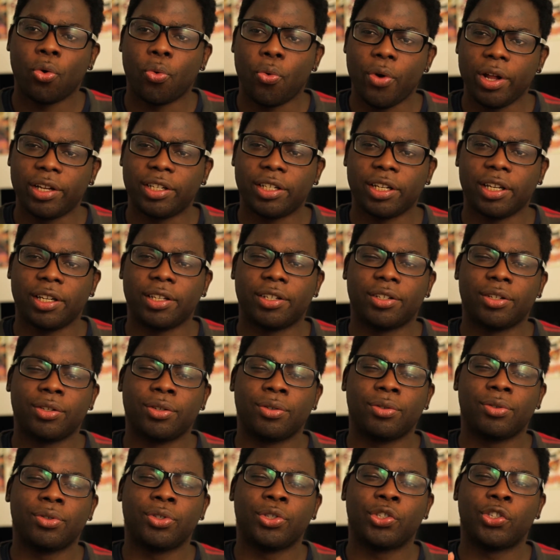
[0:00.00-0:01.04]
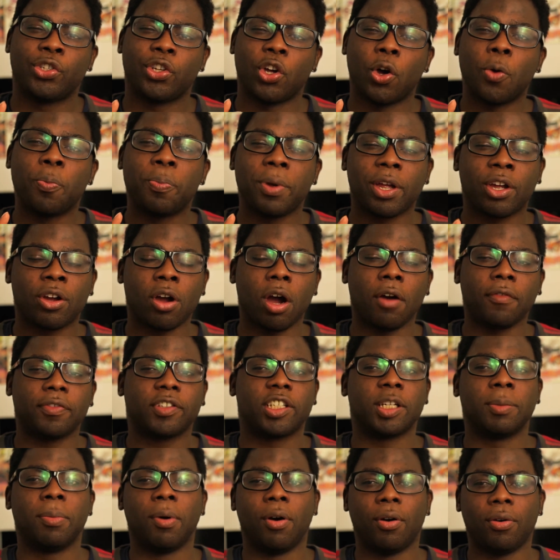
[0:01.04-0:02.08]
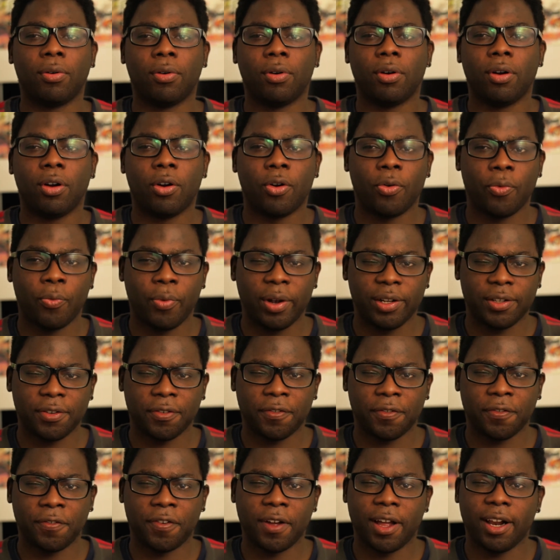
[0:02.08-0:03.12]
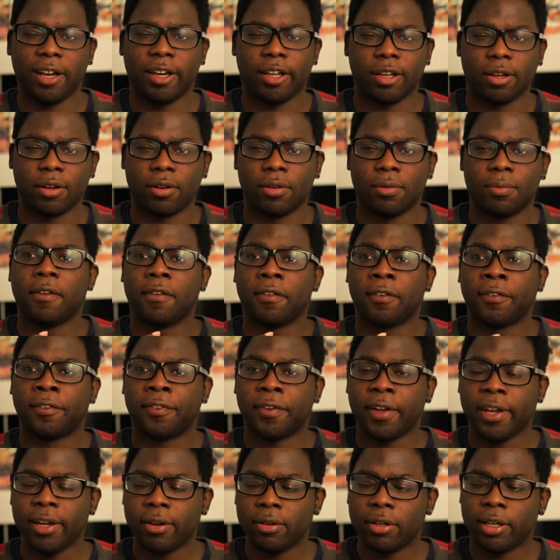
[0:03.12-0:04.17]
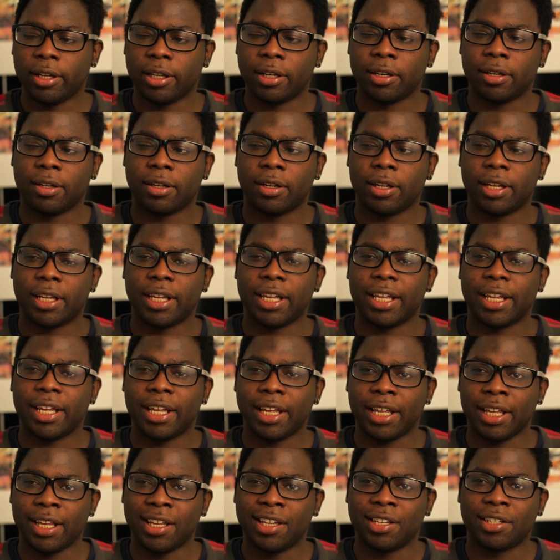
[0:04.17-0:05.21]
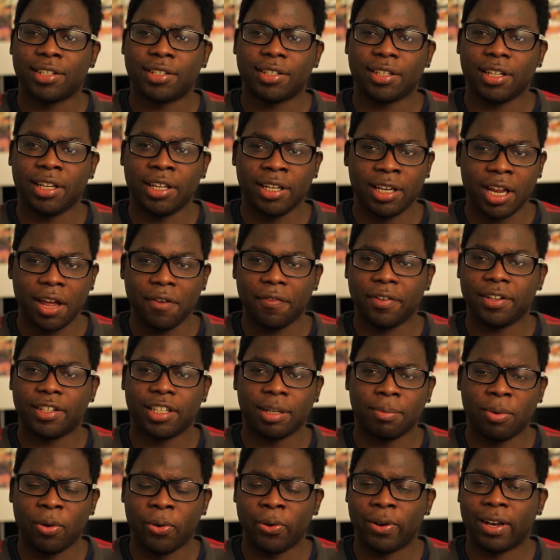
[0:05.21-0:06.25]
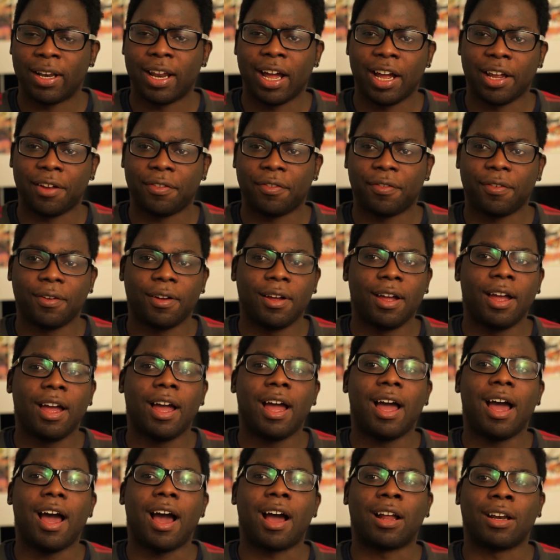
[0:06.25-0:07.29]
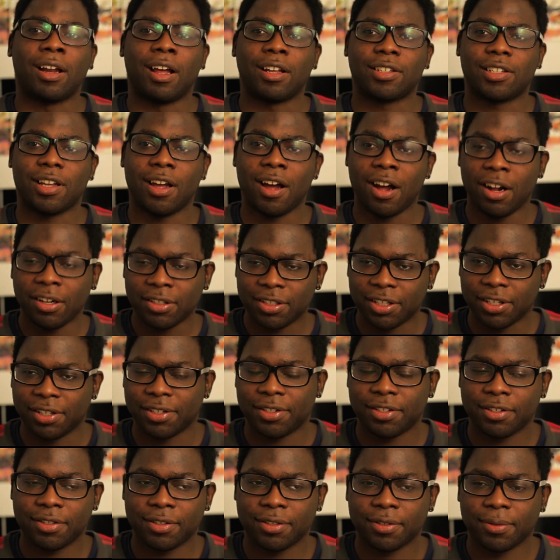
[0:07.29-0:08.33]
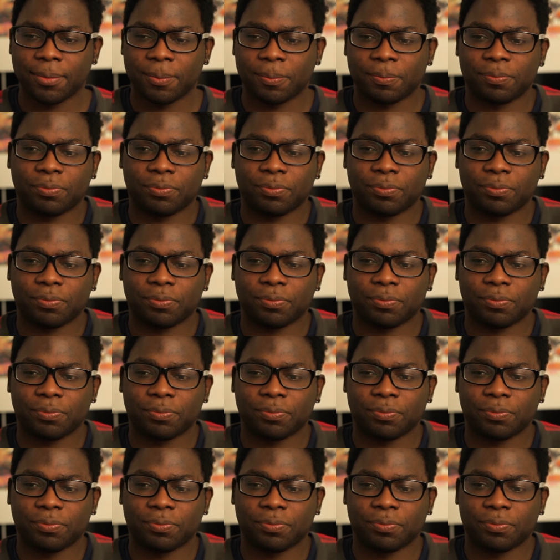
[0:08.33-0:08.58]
which is to be comfortable with failure. Failing is inevitable in life, and as artists,